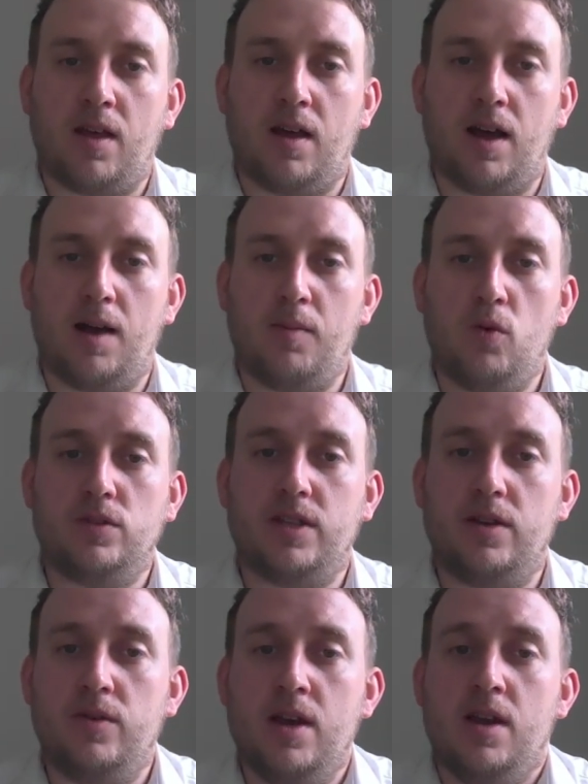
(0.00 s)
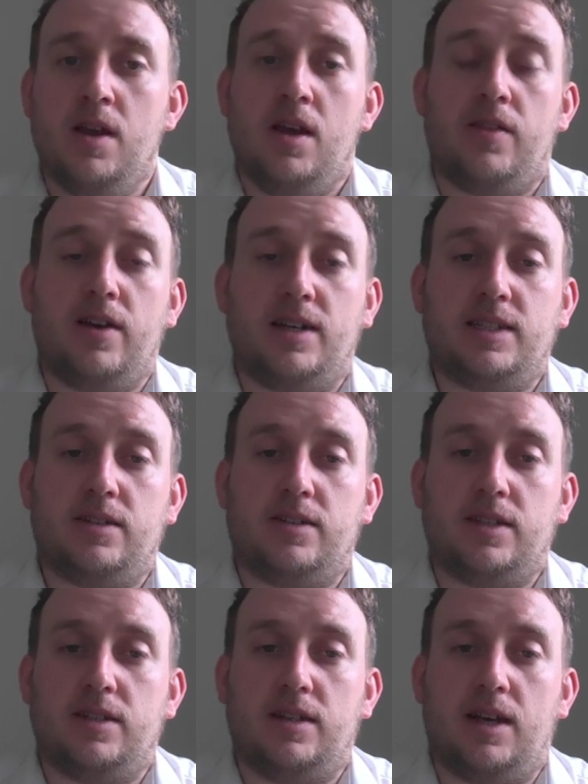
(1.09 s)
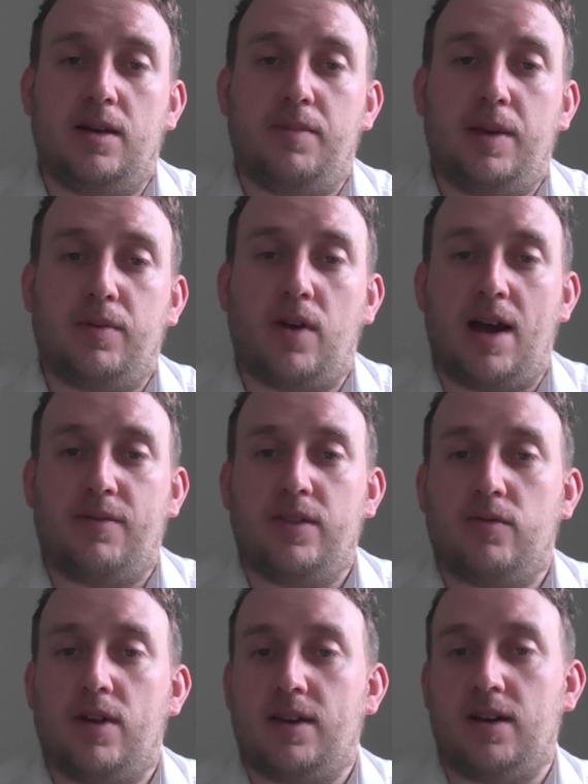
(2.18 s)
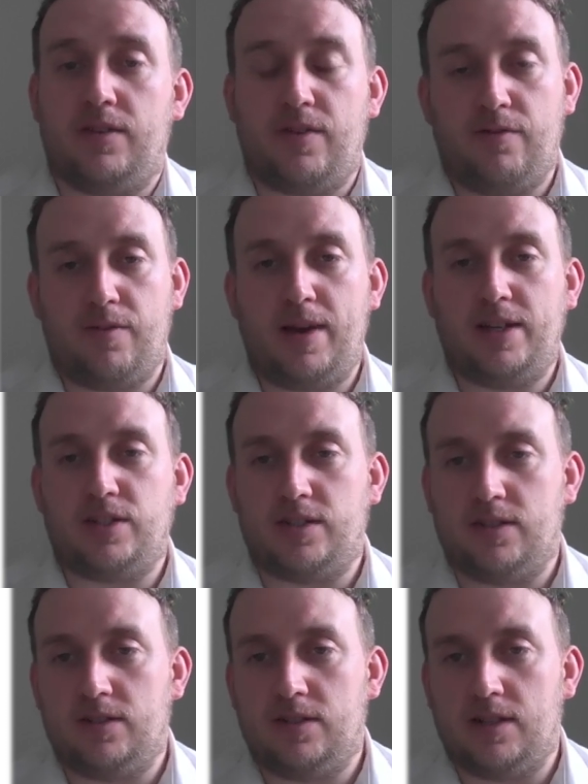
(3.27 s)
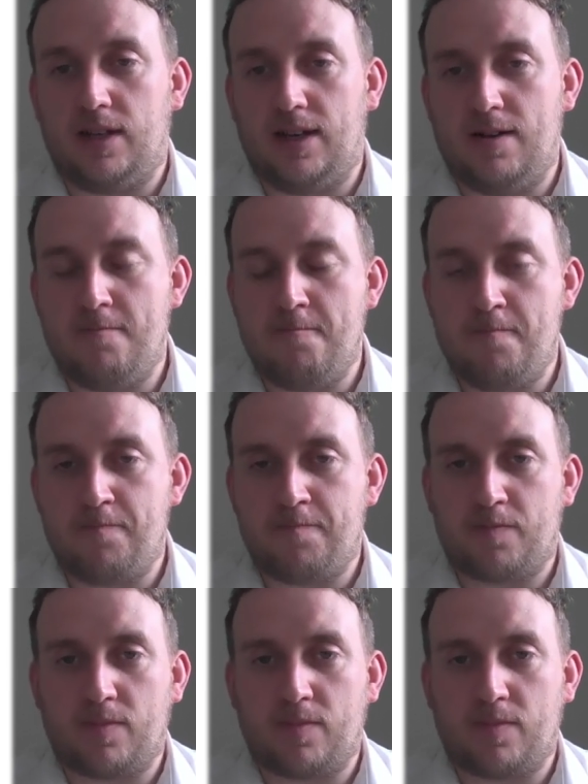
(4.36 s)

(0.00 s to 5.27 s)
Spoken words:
Also, the idea that people not having the right kind of information in